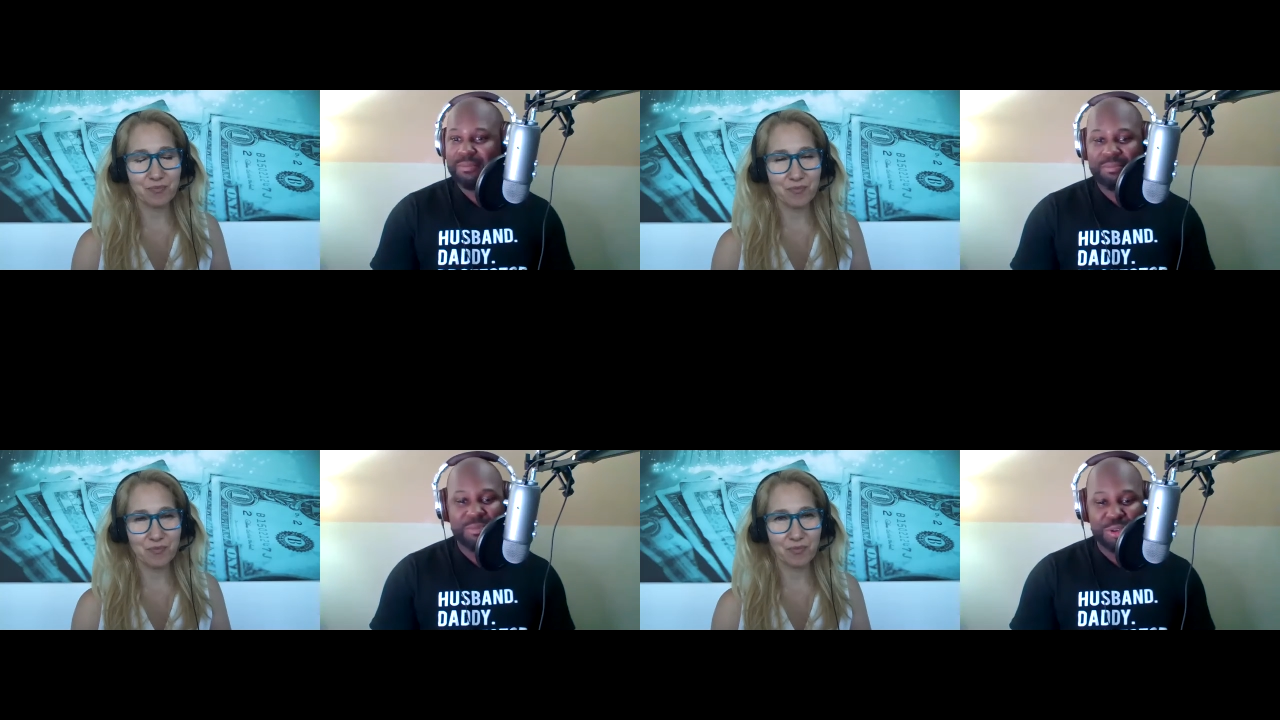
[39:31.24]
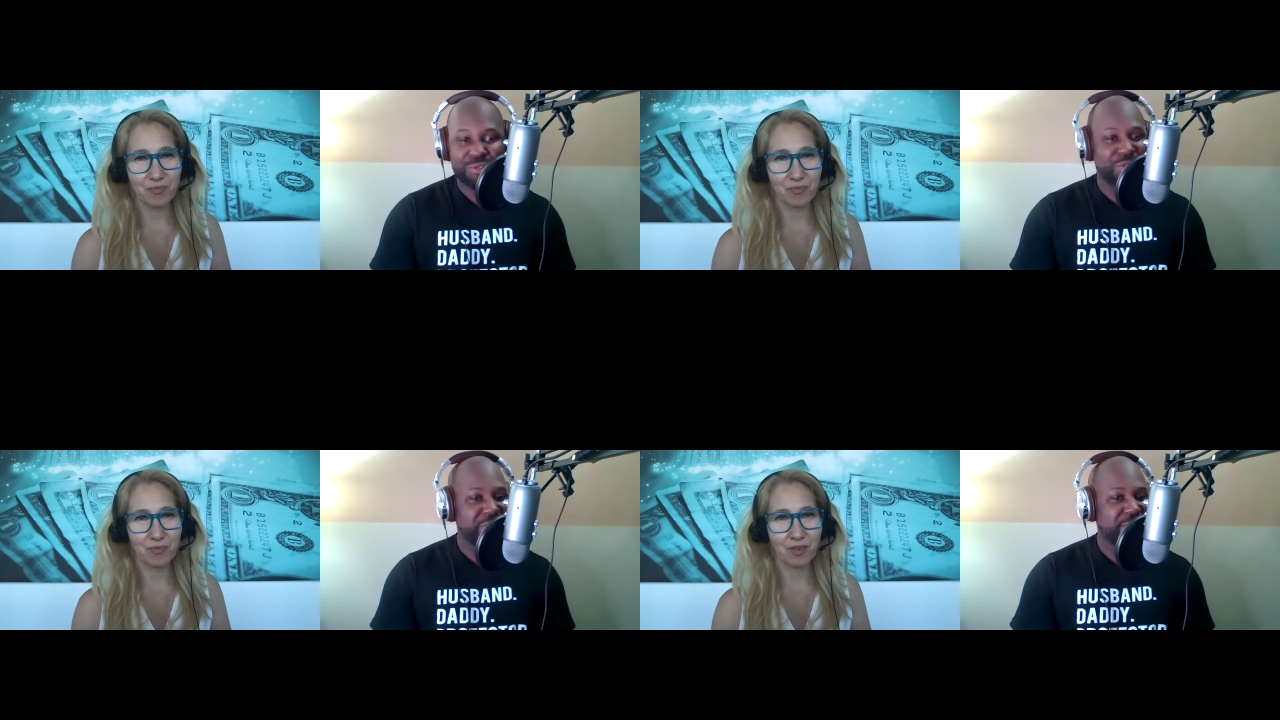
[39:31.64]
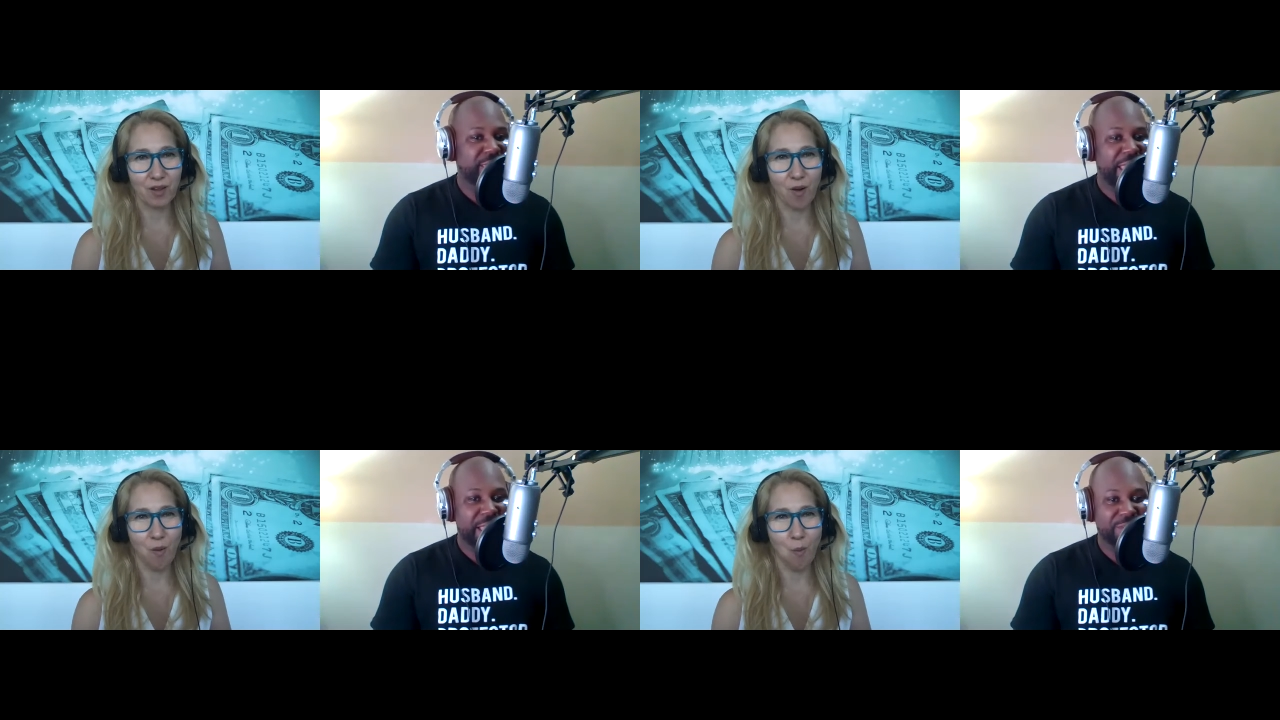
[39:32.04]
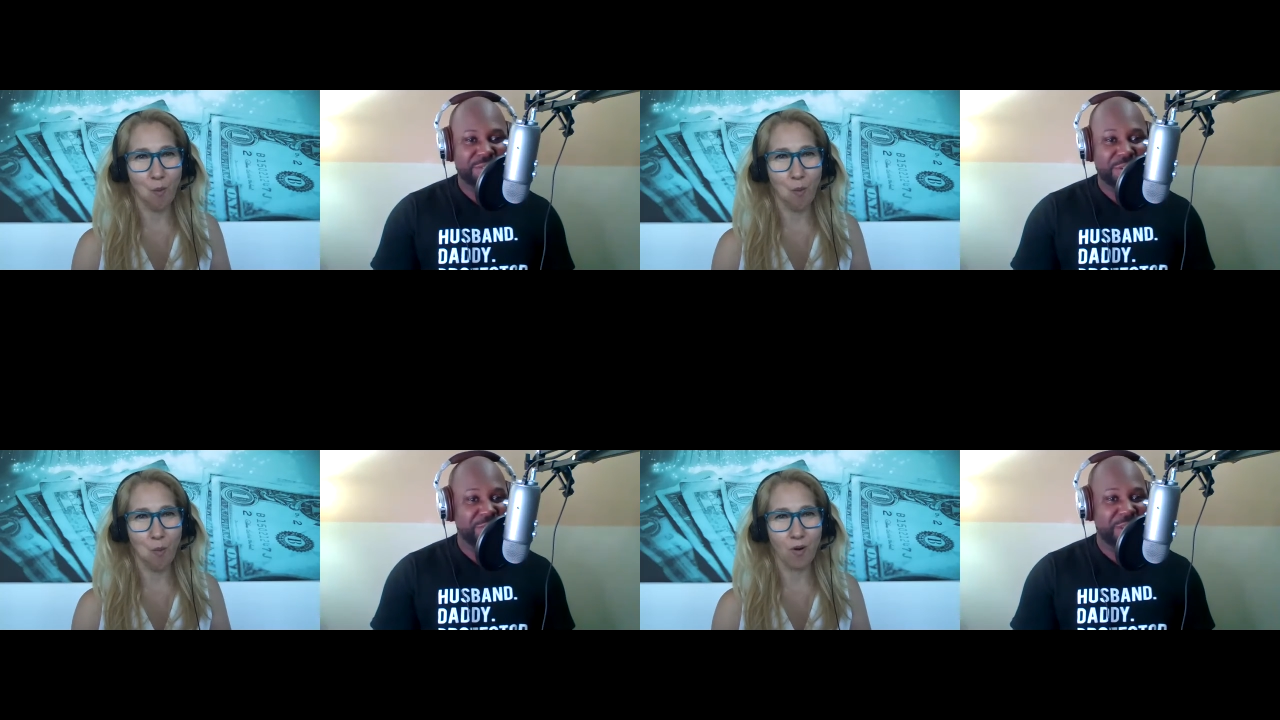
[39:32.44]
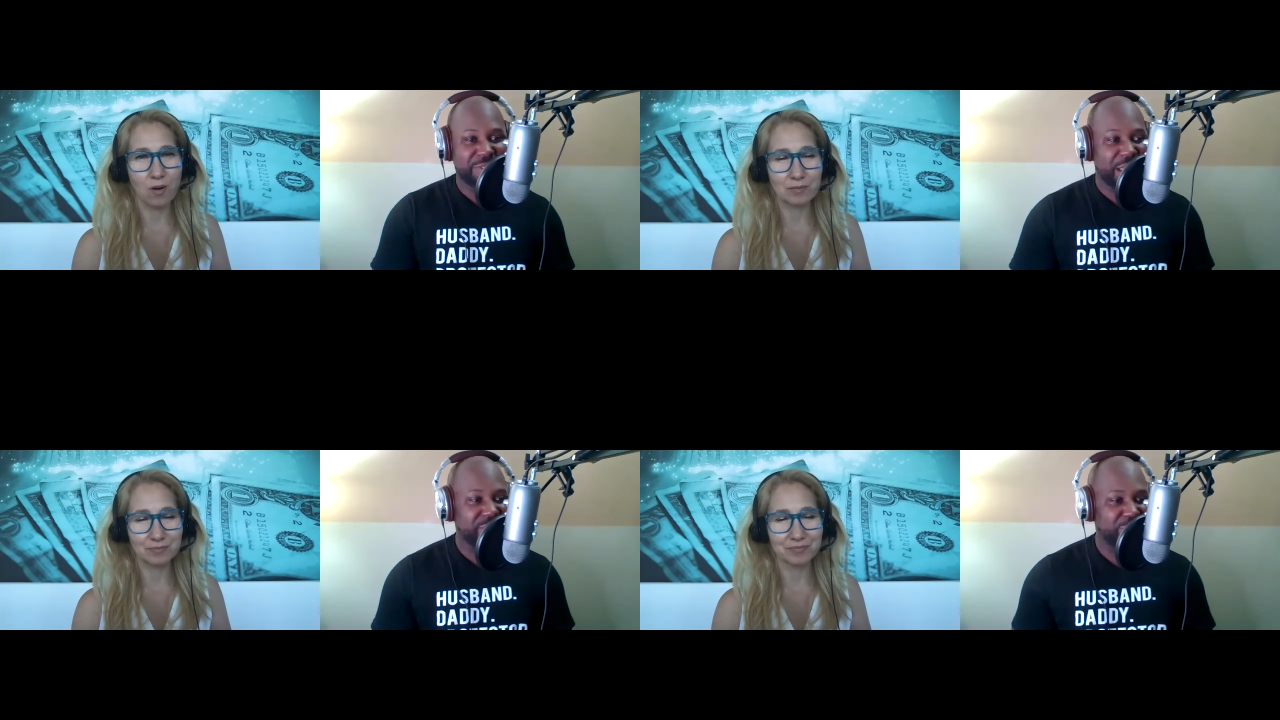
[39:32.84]
Speaker 1: no strings attached, no
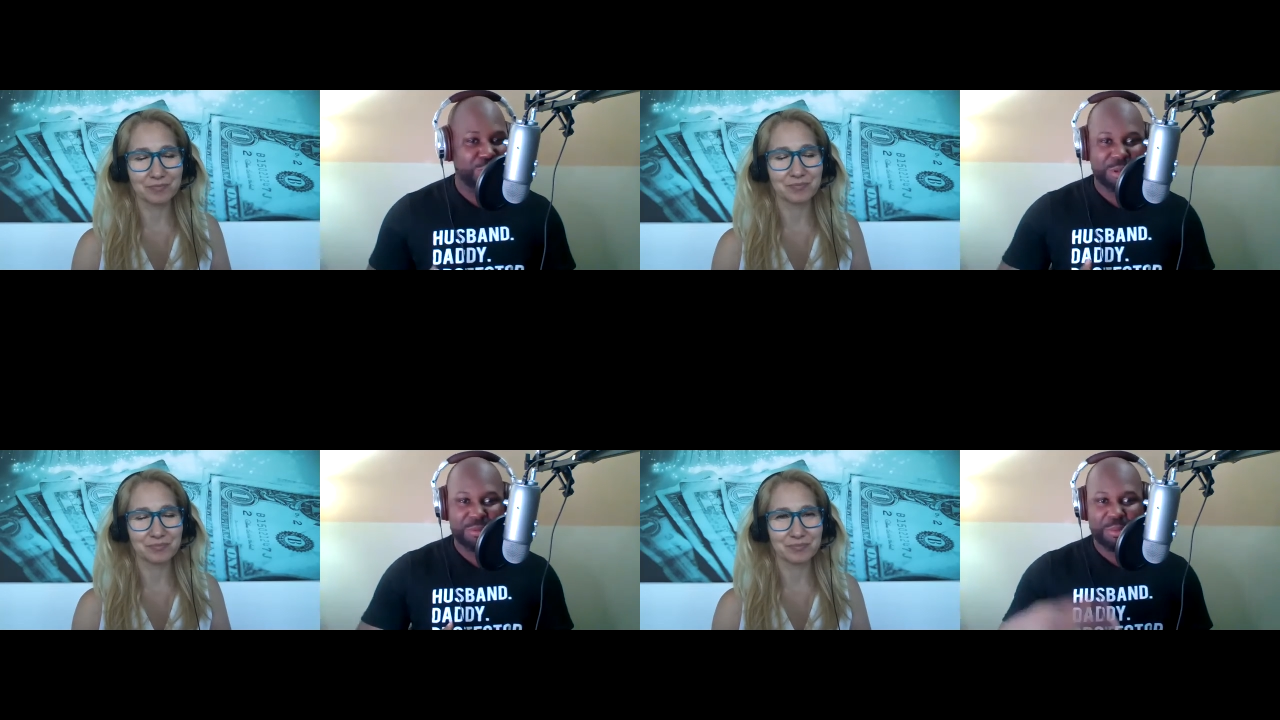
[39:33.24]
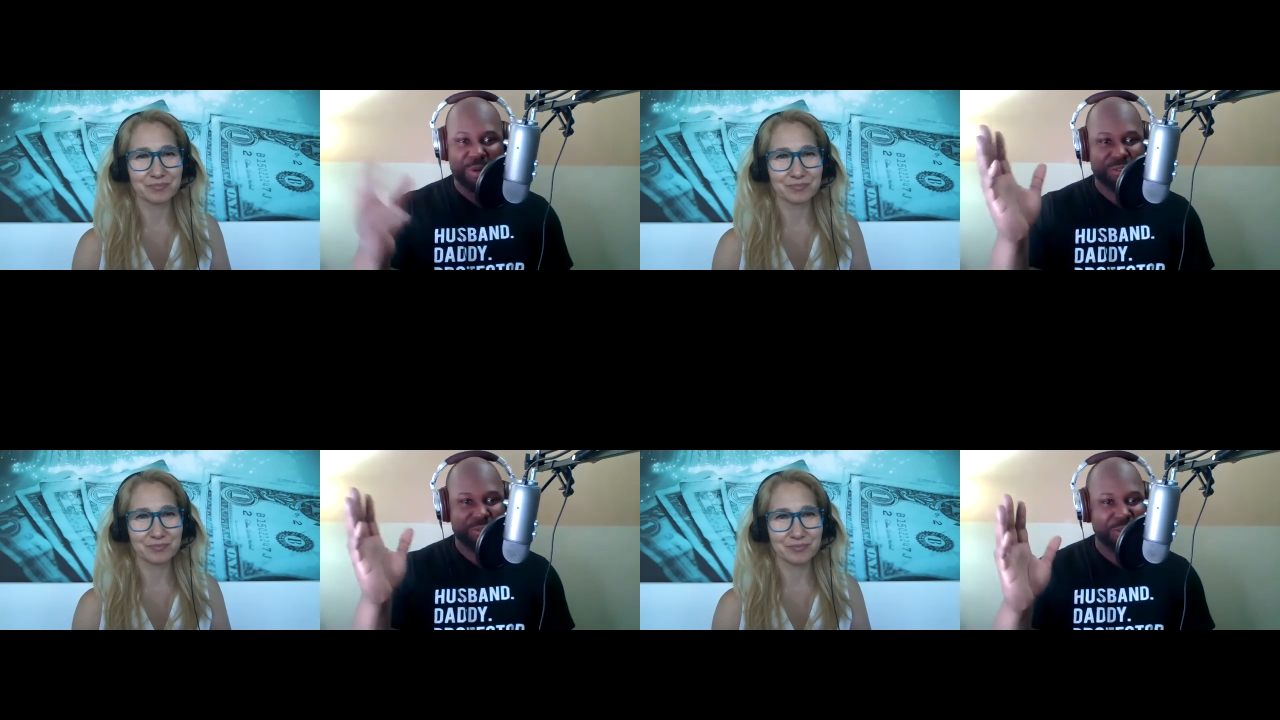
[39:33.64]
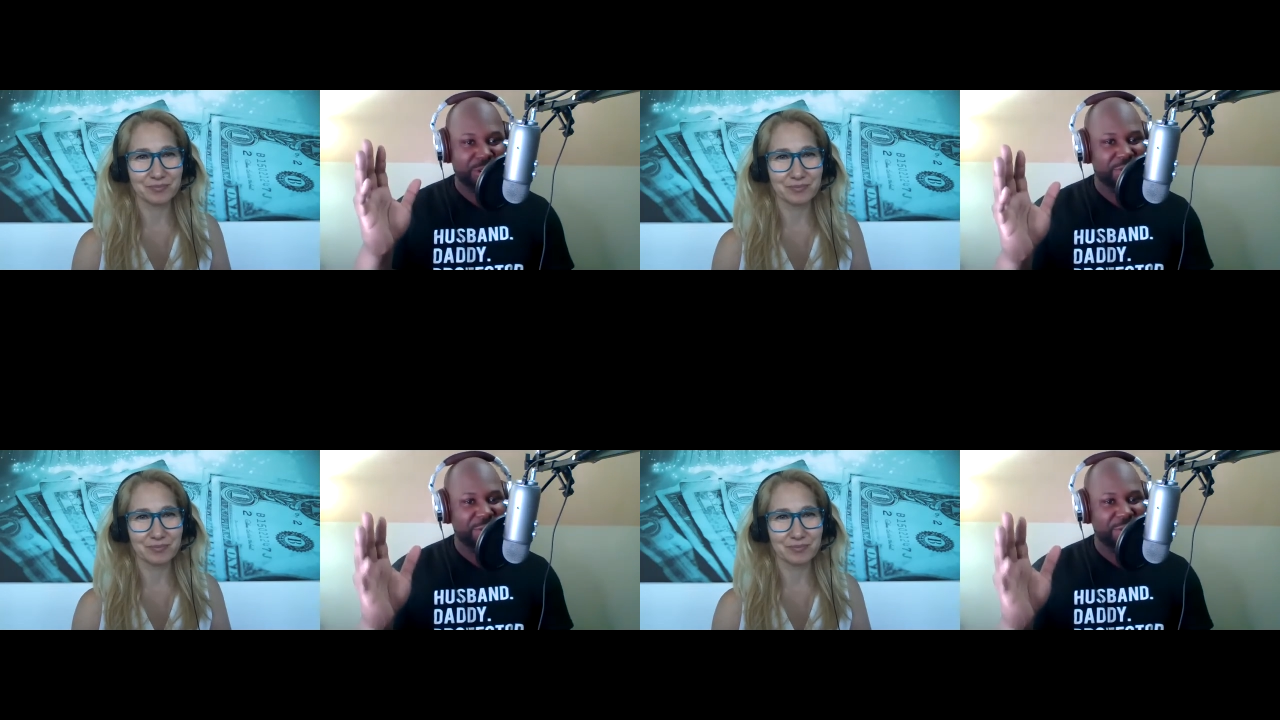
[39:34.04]
nothing. I just roll up the Brinks truck to